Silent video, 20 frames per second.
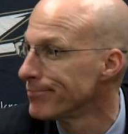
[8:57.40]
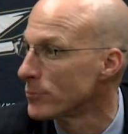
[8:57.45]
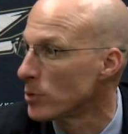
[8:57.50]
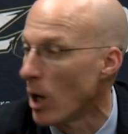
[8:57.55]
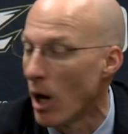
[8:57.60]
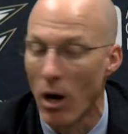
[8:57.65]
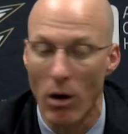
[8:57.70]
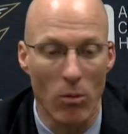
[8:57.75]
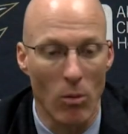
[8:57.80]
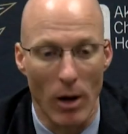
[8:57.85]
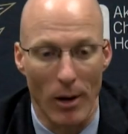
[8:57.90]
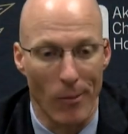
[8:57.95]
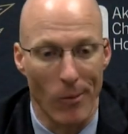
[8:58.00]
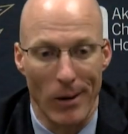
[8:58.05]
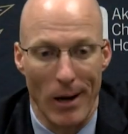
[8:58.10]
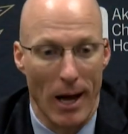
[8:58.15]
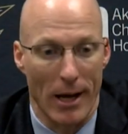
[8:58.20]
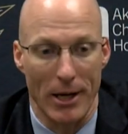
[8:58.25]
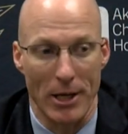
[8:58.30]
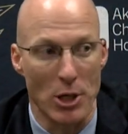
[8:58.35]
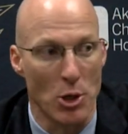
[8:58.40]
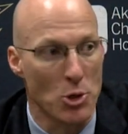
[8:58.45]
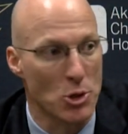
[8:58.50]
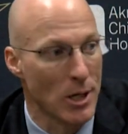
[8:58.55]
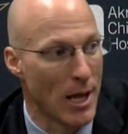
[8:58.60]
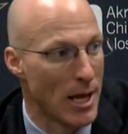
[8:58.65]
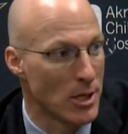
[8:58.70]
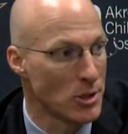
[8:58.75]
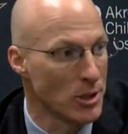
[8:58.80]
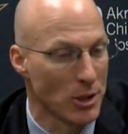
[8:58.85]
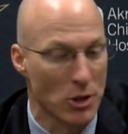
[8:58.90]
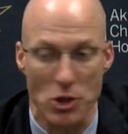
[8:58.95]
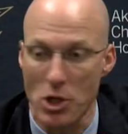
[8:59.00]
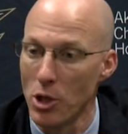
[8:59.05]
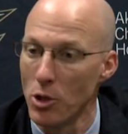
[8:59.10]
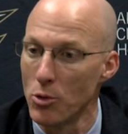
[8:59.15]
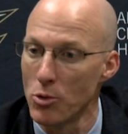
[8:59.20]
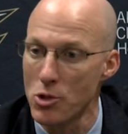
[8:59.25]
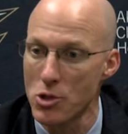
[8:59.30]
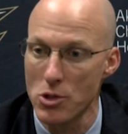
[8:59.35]
So we're not going to use it as an
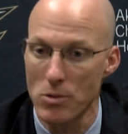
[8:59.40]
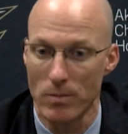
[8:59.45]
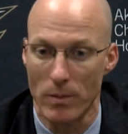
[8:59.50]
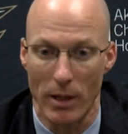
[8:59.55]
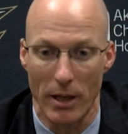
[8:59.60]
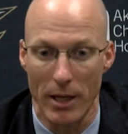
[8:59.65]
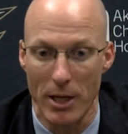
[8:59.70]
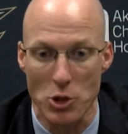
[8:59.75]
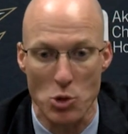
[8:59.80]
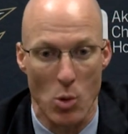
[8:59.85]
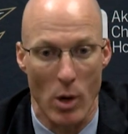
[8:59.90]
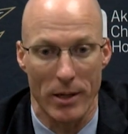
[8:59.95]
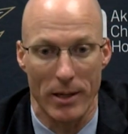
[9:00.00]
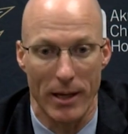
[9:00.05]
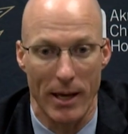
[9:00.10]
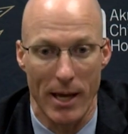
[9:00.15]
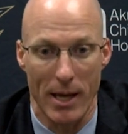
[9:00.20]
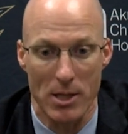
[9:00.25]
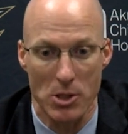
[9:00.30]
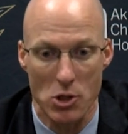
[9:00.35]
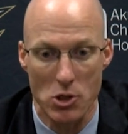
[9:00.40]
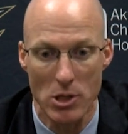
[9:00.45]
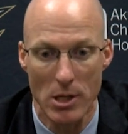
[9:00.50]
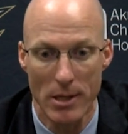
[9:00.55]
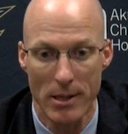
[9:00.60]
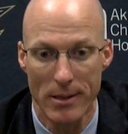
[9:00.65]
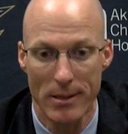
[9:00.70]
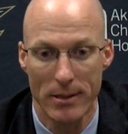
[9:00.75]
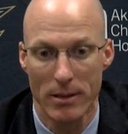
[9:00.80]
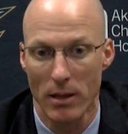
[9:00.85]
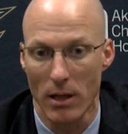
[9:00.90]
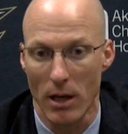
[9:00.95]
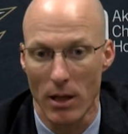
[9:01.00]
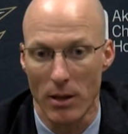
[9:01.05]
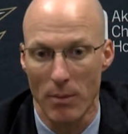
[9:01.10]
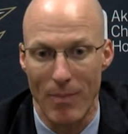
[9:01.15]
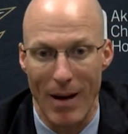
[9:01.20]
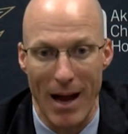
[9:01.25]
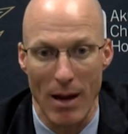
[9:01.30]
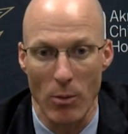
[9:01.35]
excuse. It is what it is.
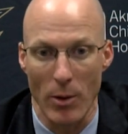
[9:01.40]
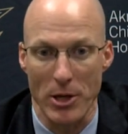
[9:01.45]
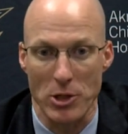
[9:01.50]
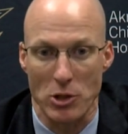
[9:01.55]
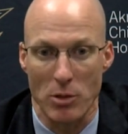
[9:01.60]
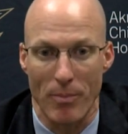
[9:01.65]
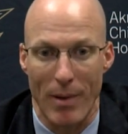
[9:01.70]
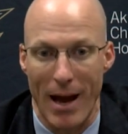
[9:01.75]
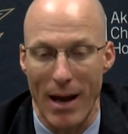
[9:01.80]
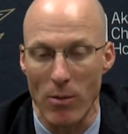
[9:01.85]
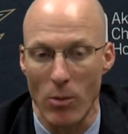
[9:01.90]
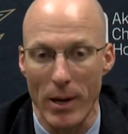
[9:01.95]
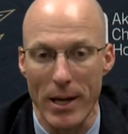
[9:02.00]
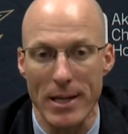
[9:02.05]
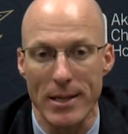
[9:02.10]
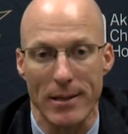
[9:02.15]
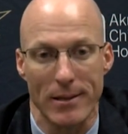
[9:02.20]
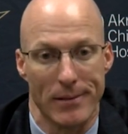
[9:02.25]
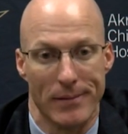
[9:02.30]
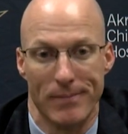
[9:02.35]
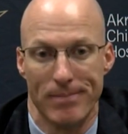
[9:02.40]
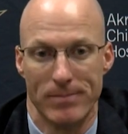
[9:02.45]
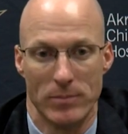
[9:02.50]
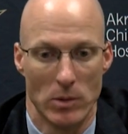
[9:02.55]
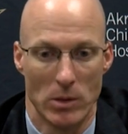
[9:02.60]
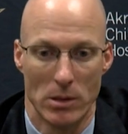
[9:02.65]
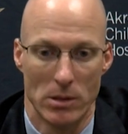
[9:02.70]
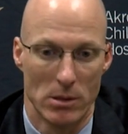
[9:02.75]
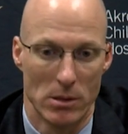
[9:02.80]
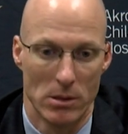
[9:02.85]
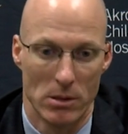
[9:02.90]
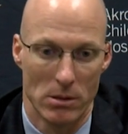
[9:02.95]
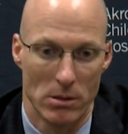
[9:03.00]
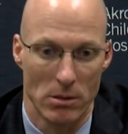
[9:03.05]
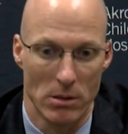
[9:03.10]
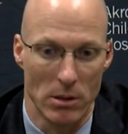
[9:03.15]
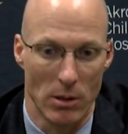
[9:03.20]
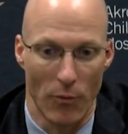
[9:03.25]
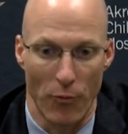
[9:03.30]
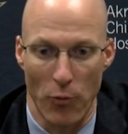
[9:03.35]
The bye week's the bye week. And,
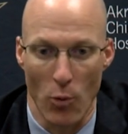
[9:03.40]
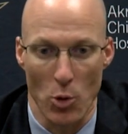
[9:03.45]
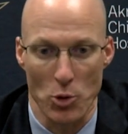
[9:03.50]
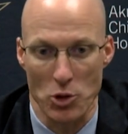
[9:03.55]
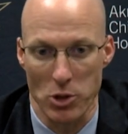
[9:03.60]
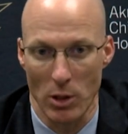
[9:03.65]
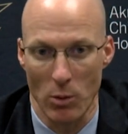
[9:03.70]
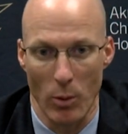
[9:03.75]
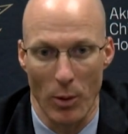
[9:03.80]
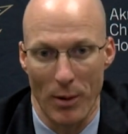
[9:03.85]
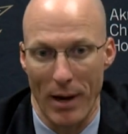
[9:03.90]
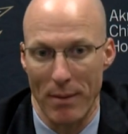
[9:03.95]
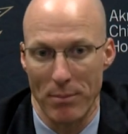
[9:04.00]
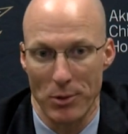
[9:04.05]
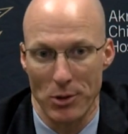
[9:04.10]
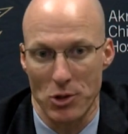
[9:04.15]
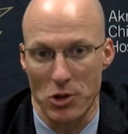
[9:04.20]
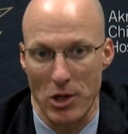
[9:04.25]
you know, fortunately we were able to